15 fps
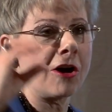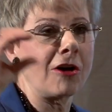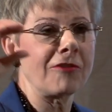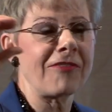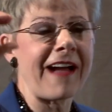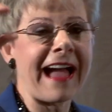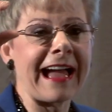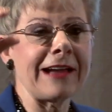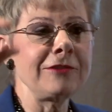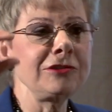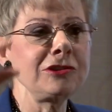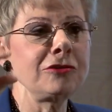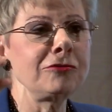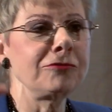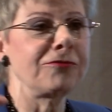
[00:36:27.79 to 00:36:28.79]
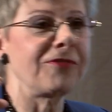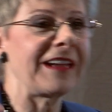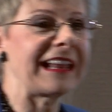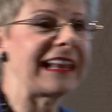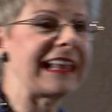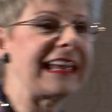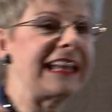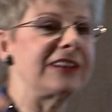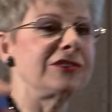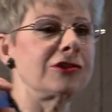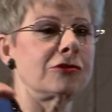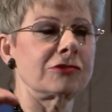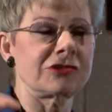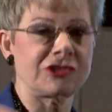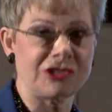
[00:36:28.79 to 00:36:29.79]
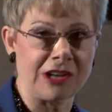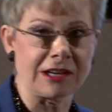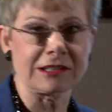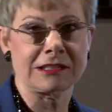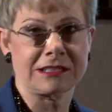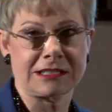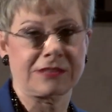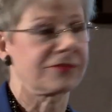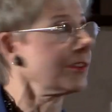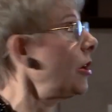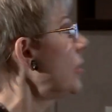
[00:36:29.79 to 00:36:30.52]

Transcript: of how you fill in your chunks of